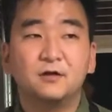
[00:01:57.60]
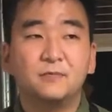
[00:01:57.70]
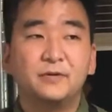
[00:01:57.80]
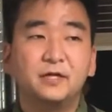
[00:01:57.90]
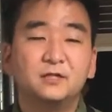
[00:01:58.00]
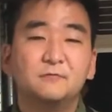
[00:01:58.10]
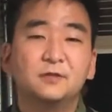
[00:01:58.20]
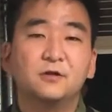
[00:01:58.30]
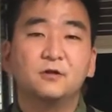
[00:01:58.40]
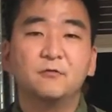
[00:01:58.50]
are picked when
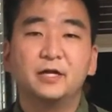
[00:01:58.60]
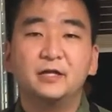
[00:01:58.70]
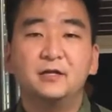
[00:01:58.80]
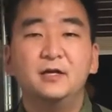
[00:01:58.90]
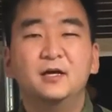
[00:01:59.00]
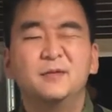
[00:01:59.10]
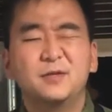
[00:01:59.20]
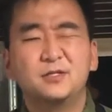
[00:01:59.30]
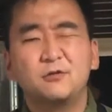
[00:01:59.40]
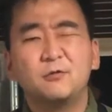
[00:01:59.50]
they're green,
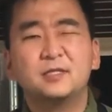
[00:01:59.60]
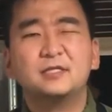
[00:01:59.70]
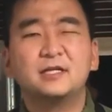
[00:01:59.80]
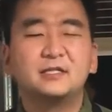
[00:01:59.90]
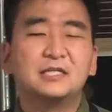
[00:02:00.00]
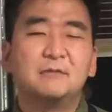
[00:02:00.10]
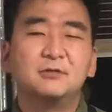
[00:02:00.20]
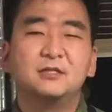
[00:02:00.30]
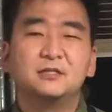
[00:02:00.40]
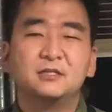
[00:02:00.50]
because otherwise they get
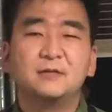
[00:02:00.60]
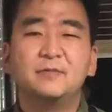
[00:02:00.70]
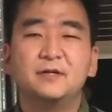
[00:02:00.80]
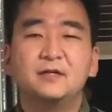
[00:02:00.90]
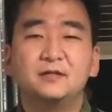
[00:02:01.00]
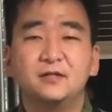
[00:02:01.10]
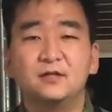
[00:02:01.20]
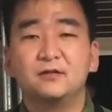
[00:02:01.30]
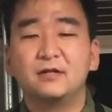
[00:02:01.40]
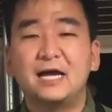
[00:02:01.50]
damaged in shipping and then
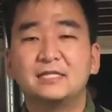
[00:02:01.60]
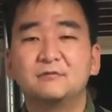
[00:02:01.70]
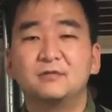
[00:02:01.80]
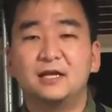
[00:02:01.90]
they're gassed with